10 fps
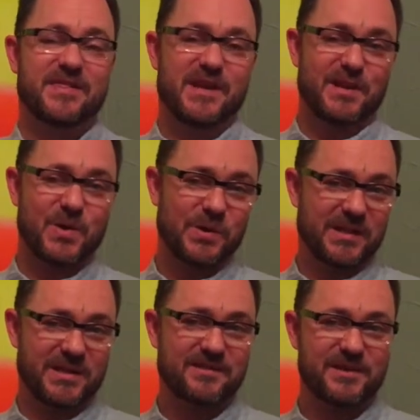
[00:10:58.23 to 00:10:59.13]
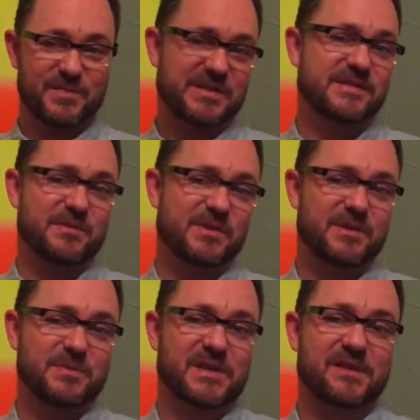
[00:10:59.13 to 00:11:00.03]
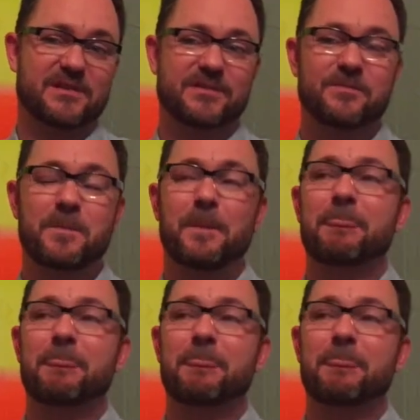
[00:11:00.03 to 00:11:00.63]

then I collated them and stapled them together.